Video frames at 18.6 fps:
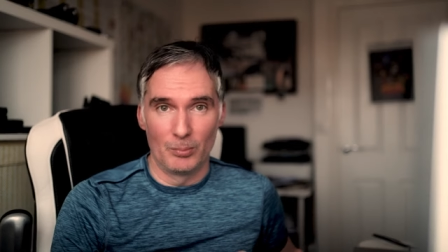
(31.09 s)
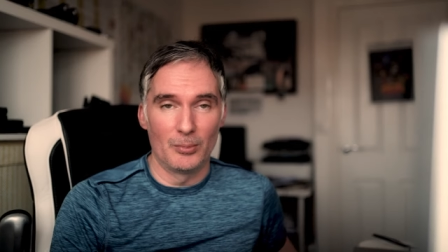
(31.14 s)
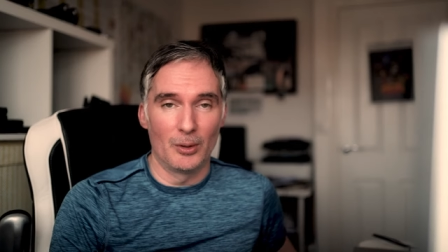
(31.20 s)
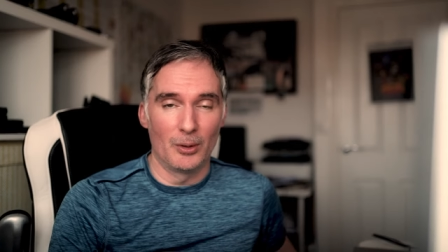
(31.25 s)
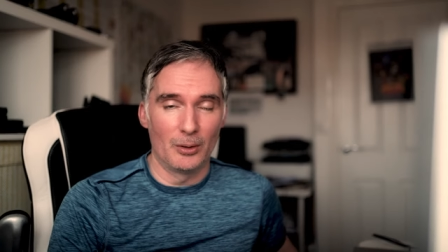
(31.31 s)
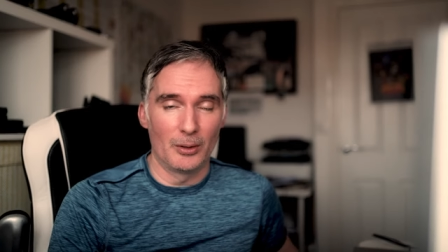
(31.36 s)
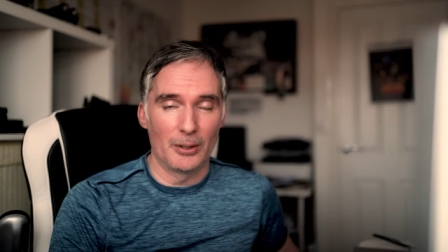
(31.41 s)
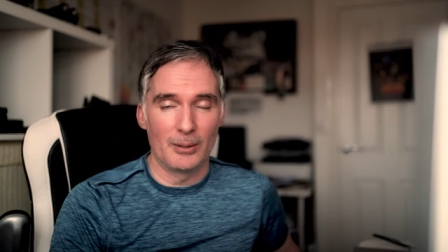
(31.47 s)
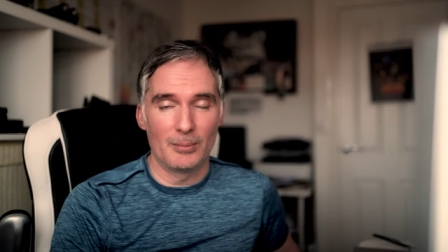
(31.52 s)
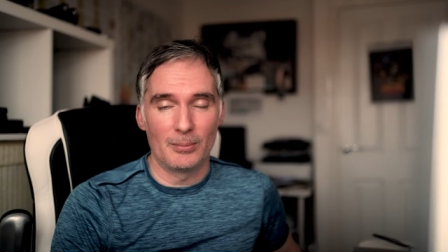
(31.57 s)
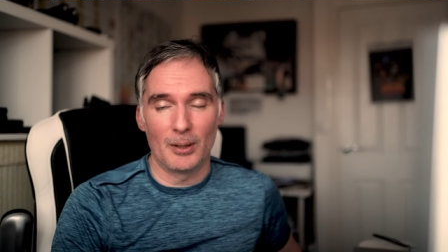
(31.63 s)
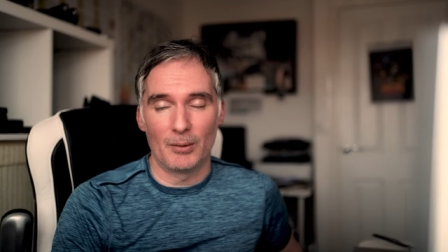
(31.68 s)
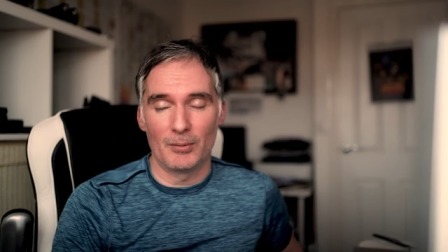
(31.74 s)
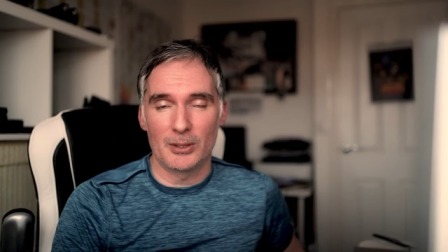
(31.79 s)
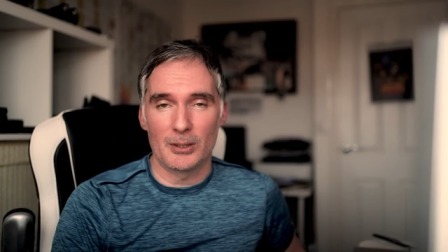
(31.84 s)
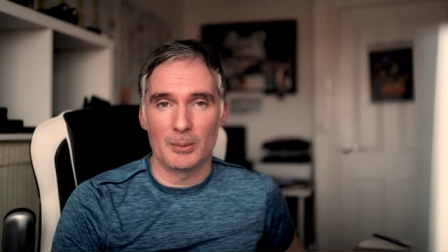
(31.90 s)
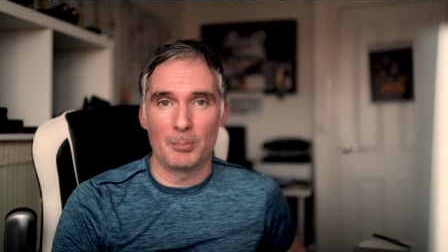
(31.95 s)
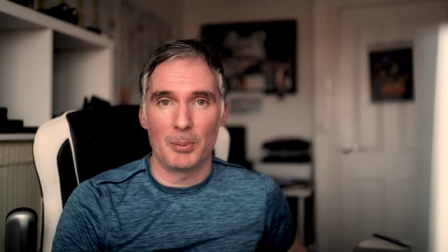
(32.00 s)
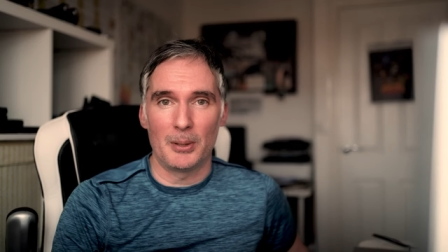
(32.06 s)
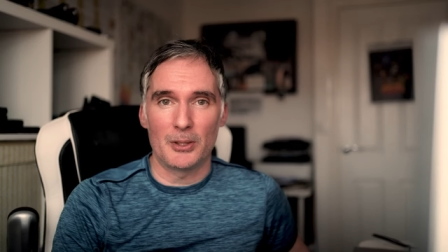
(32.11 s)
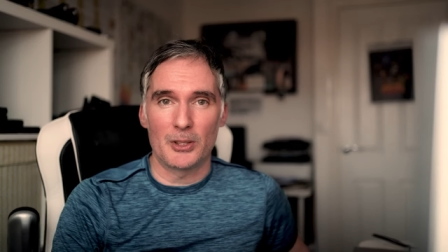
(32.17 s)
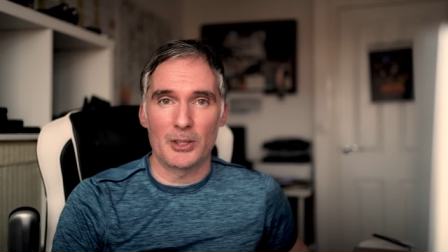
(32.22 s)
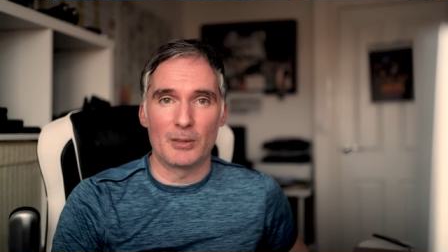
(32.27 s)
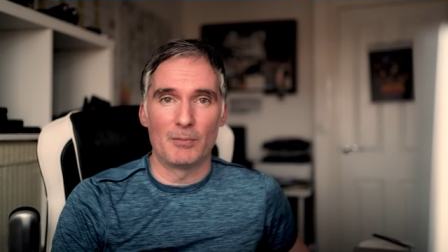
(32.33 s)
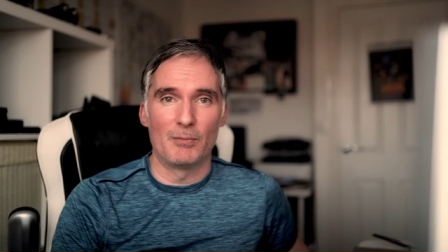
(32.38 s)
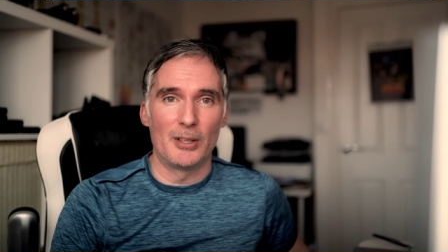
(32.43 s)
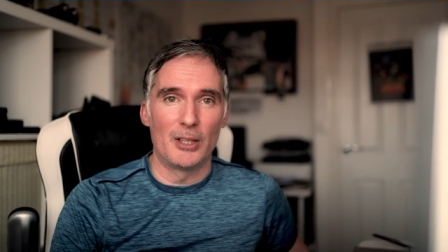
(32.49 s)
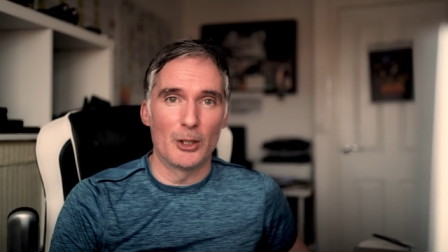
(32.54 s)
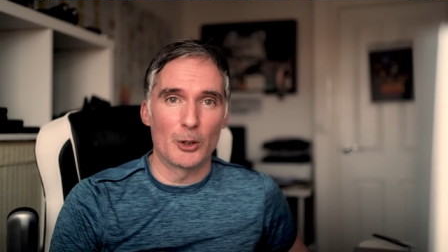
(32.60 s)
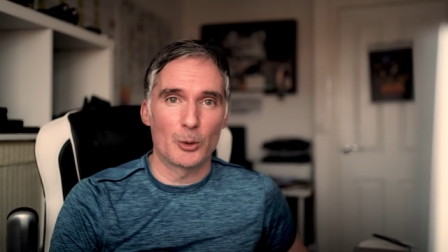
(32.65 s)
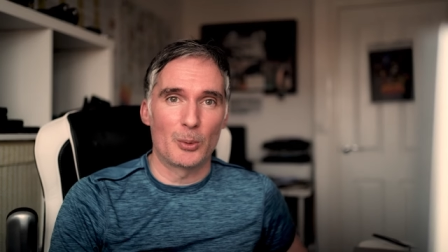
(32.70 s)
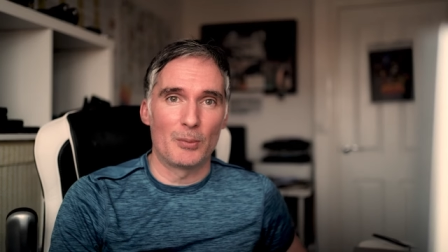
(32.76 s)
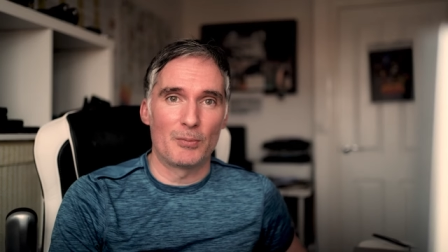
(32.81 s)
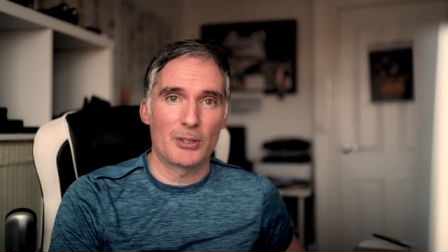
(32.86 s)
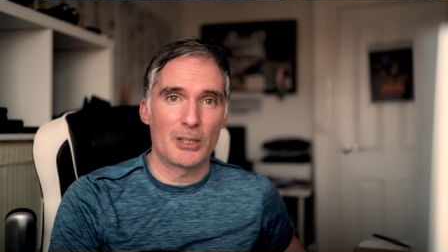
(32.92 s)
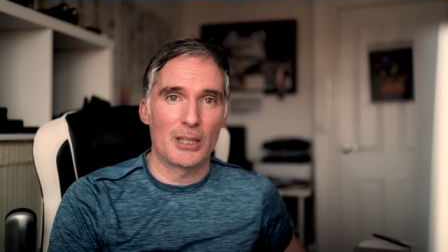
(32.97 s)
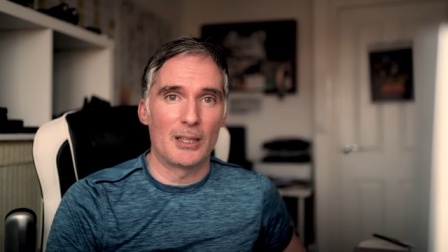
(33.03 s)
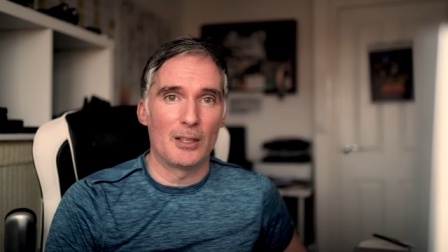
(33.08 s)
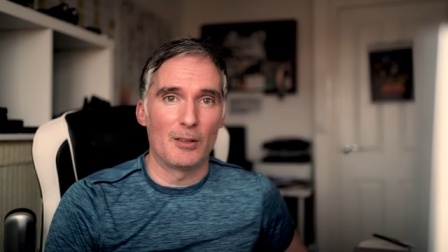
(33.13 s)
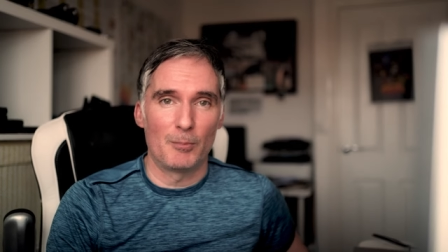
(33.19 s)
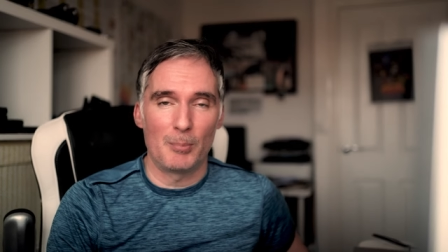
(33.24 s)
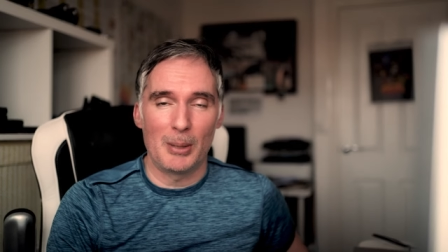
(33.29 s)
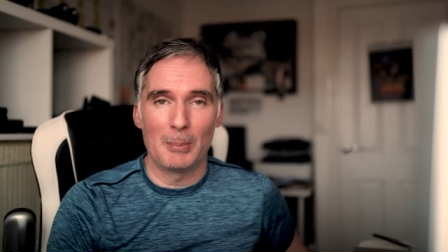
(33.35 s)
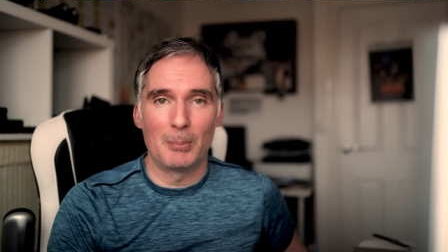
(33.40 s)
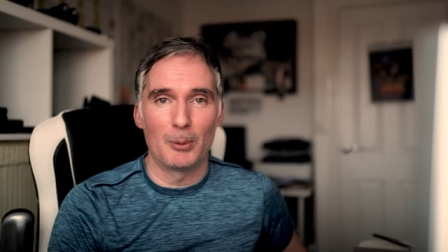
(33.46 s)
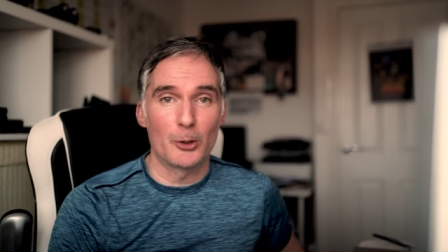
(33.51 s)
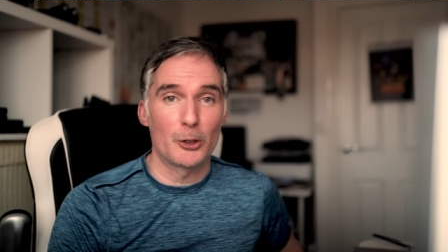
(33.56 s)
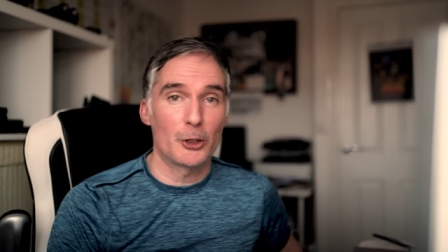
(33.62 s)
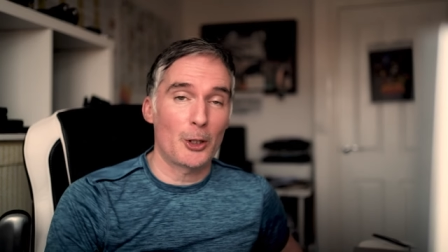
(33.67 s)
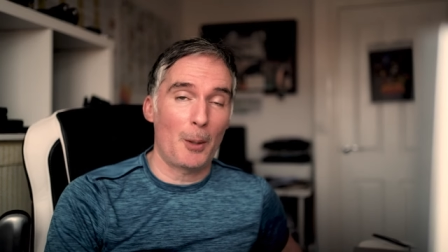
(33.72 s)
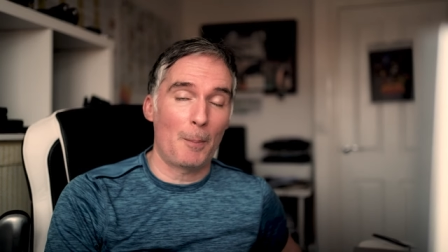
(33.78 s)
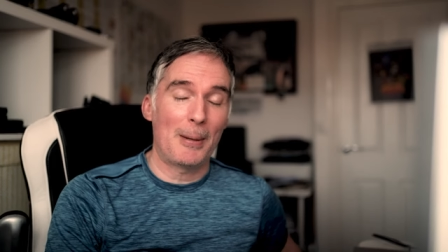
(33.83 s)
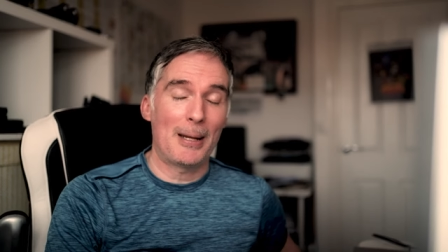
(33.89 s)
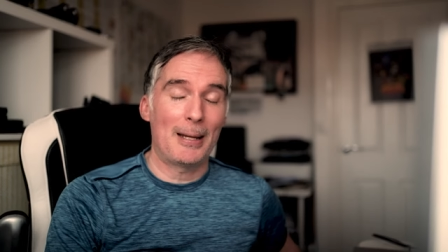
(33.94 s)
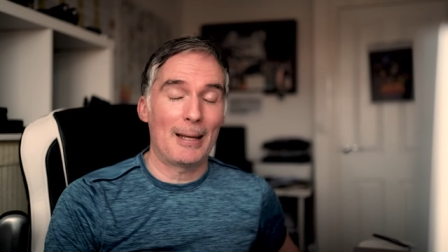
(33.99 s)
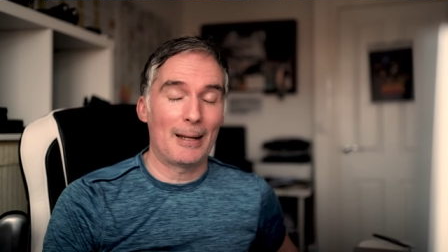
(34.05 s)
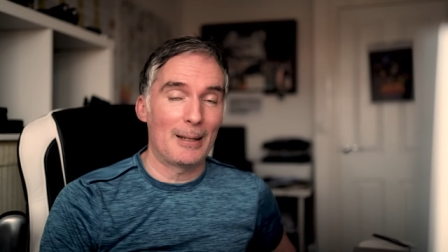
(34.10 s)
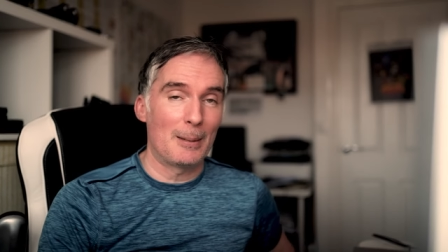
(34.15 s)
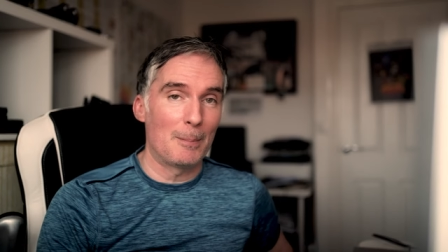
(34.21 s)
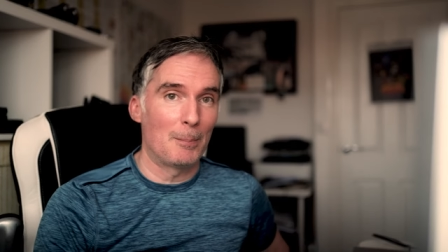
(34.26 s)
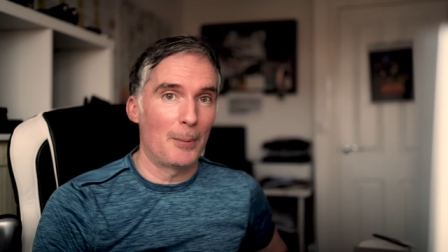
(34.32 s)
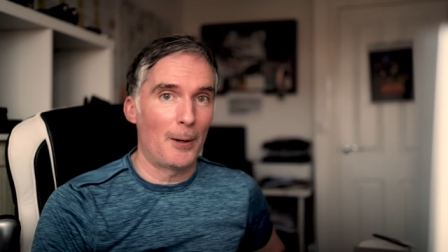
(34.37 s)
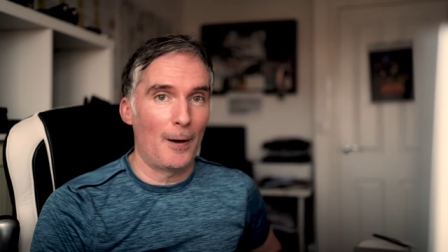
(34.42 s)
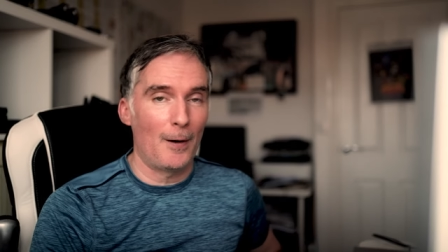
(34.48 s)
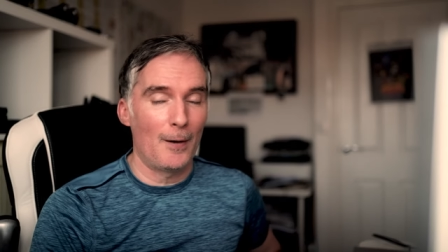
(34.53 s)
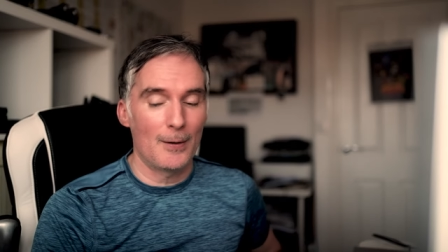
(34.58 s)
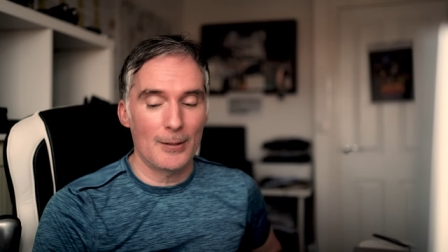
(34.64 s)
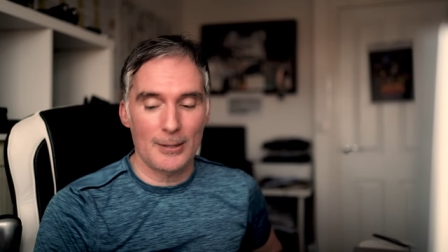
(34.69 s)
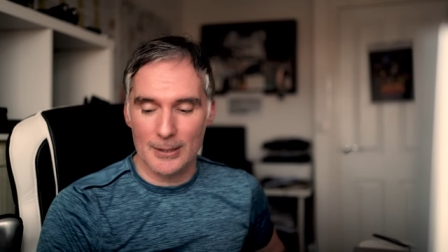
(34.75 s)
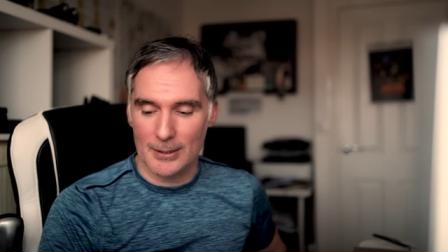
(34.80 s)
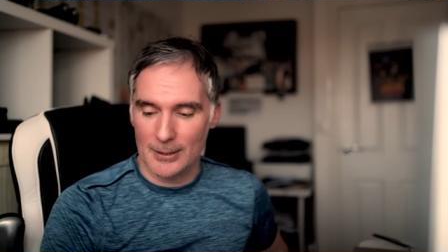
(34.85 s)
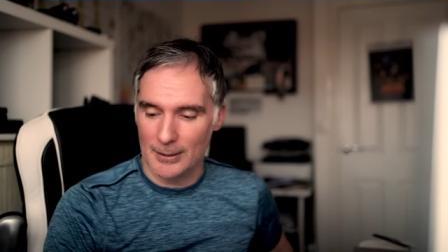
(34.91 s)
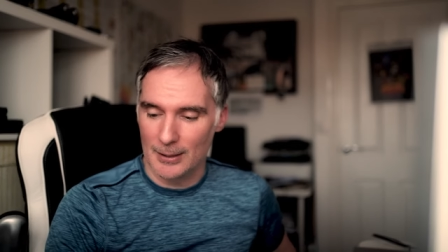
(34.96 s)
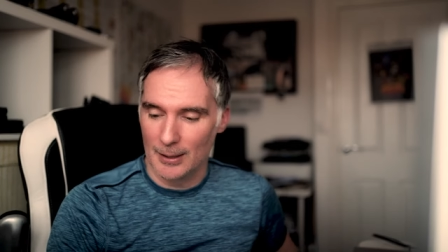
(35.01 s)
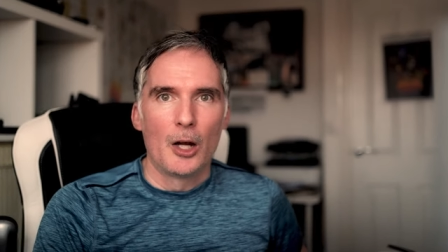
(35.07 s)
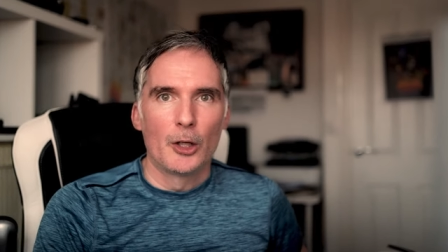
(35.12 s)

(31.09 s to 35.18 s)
all the obviously pictures and videos we've seen of people shopping and in parks.